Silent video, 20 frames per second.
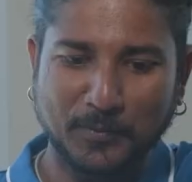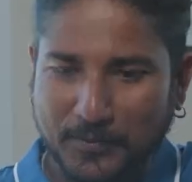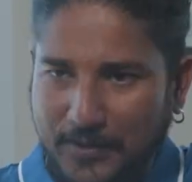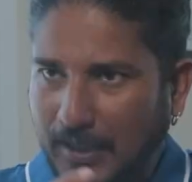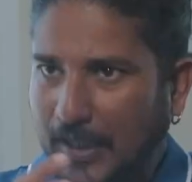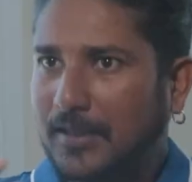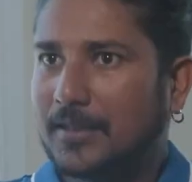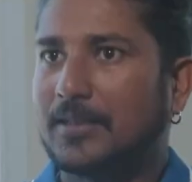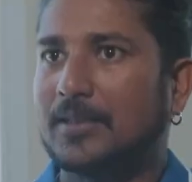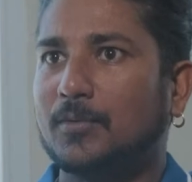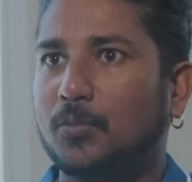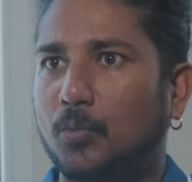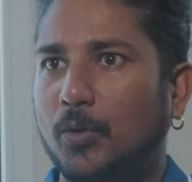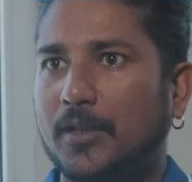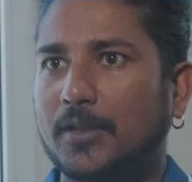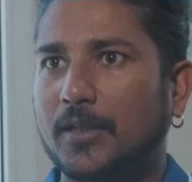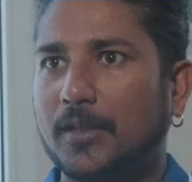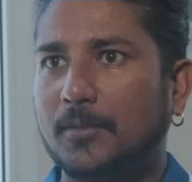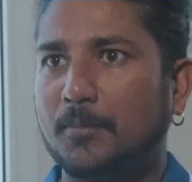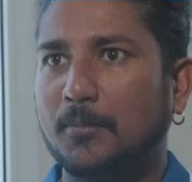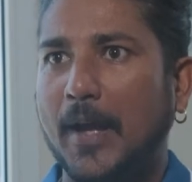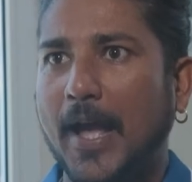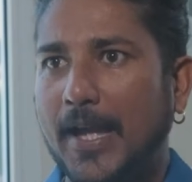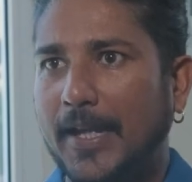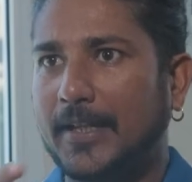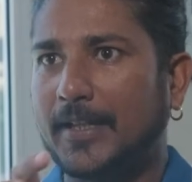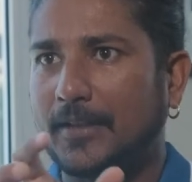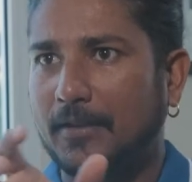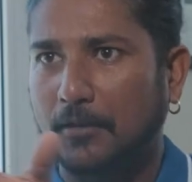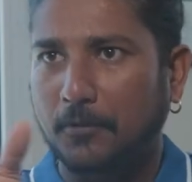that's what the
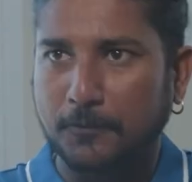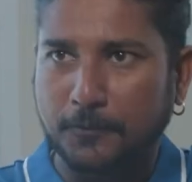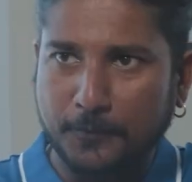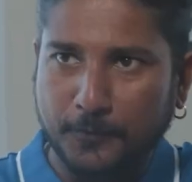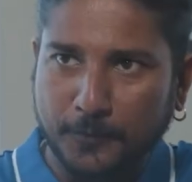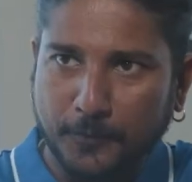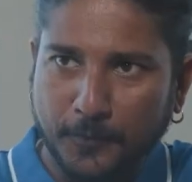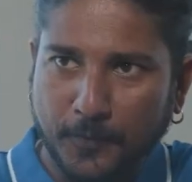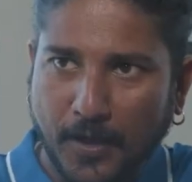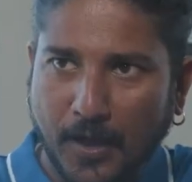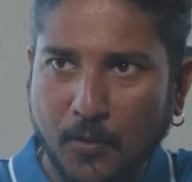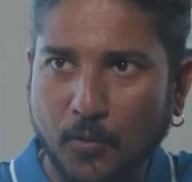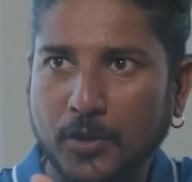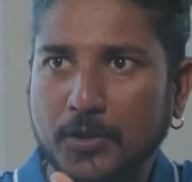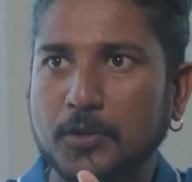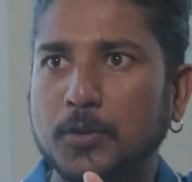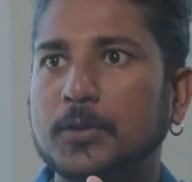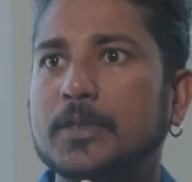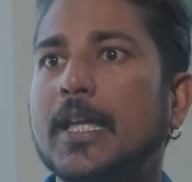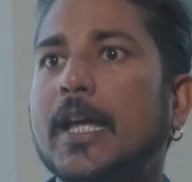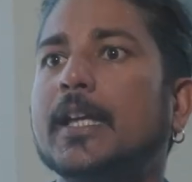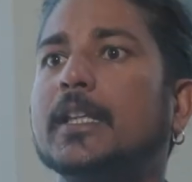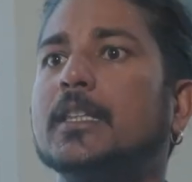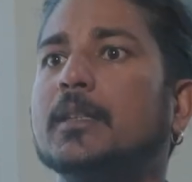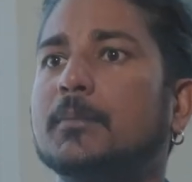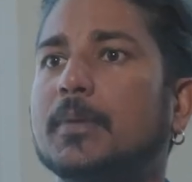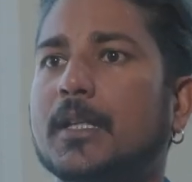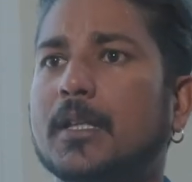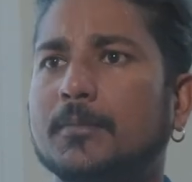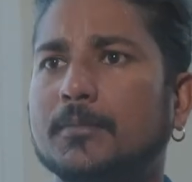mind of our society
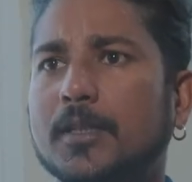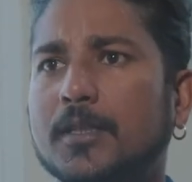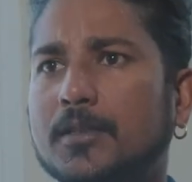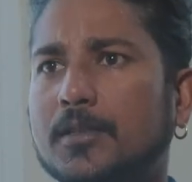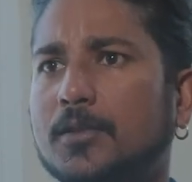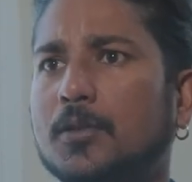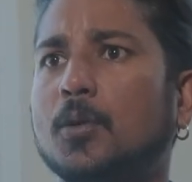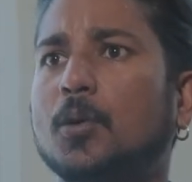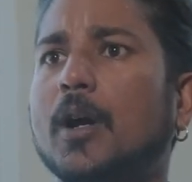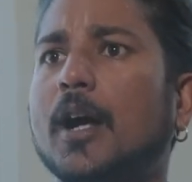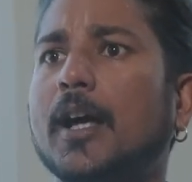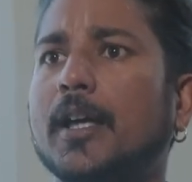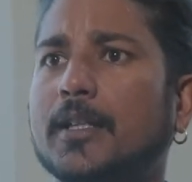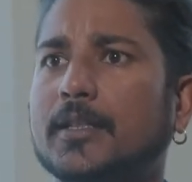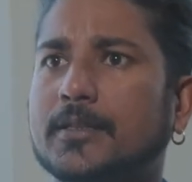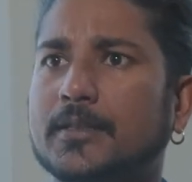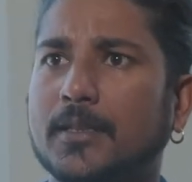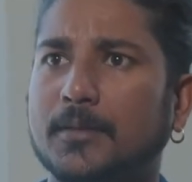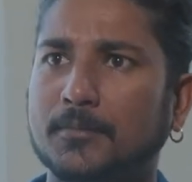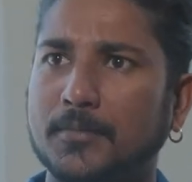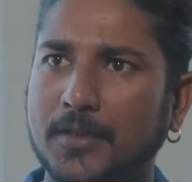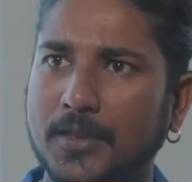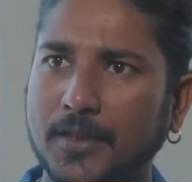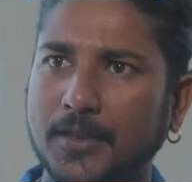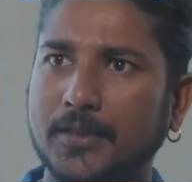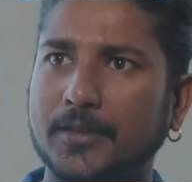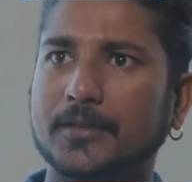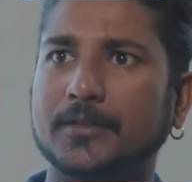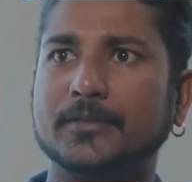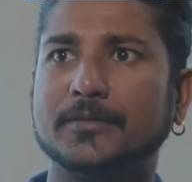become that yoga is
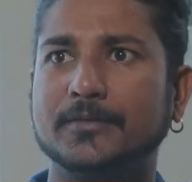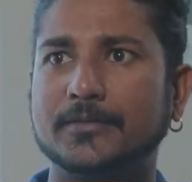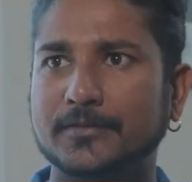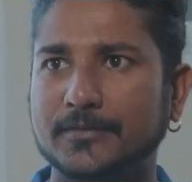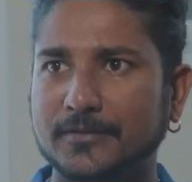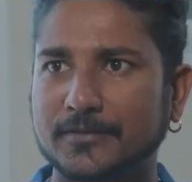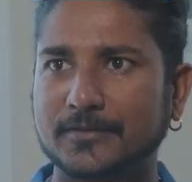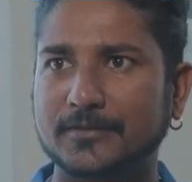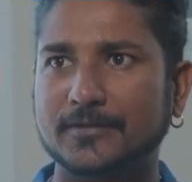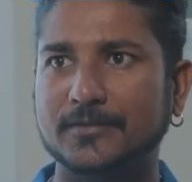something